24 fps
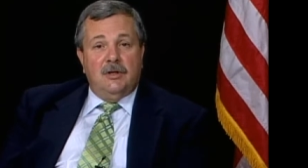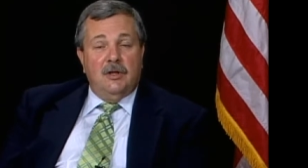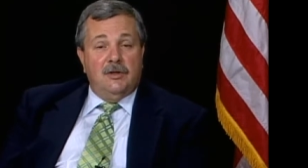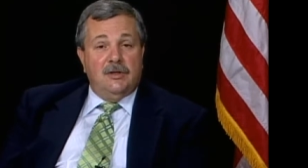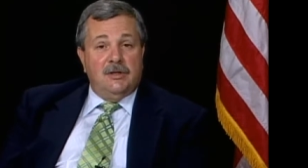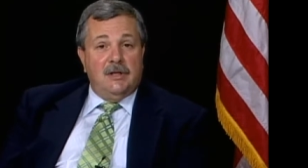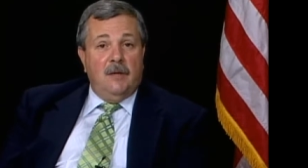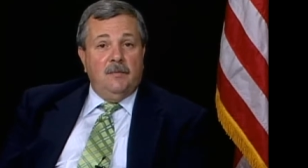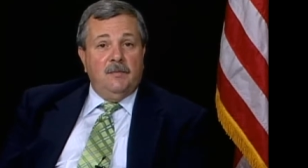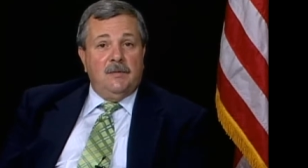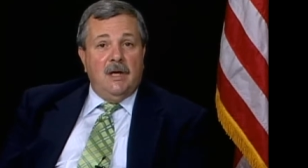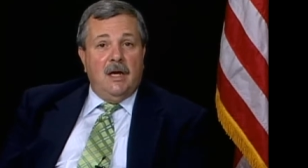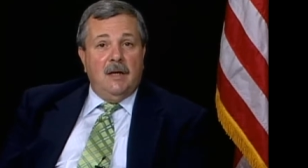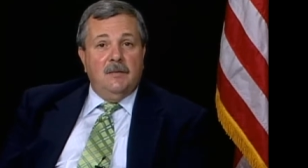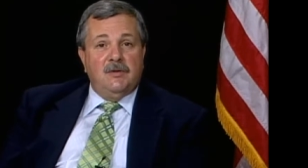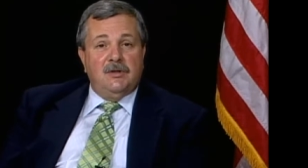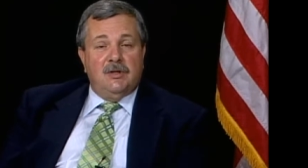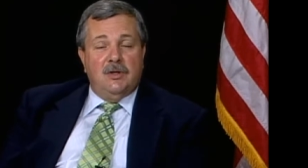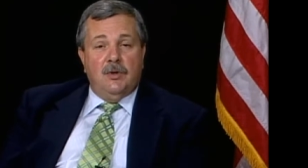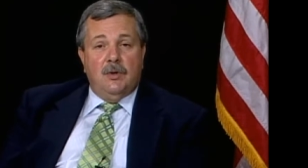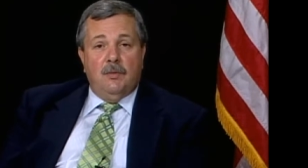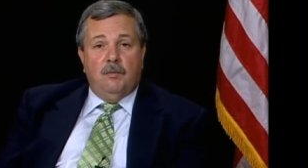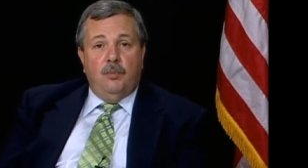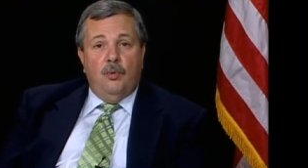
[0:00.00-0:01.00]
to
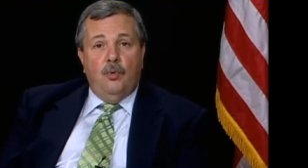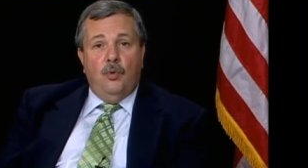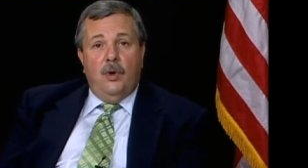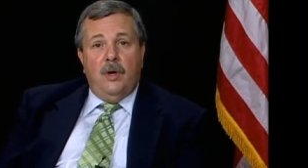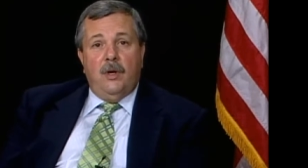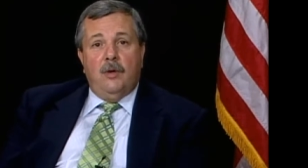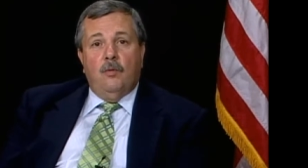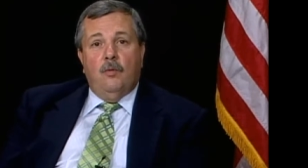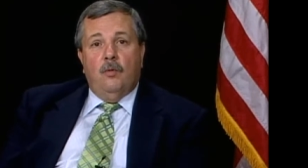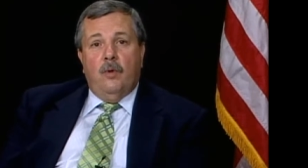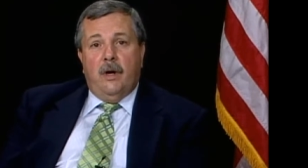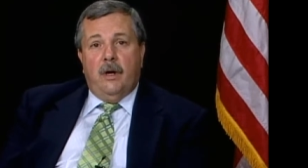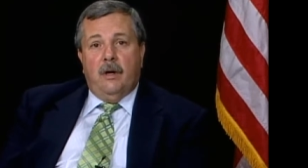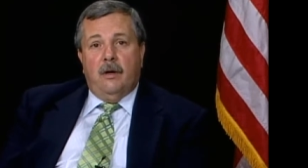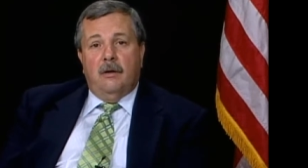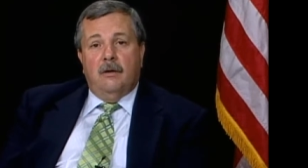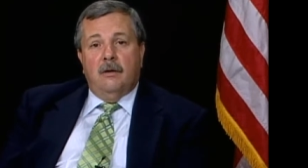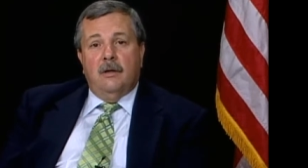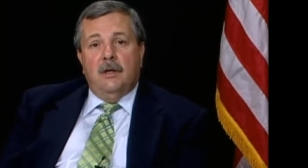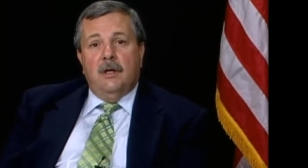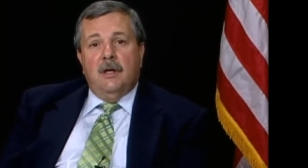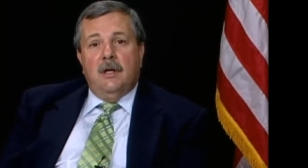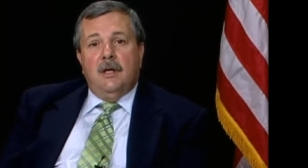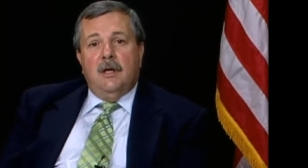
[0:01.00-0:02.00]
sometimes to the point
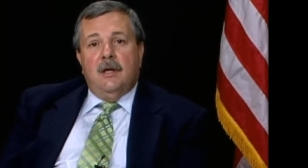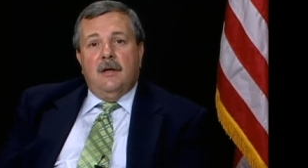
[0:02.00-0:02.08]
where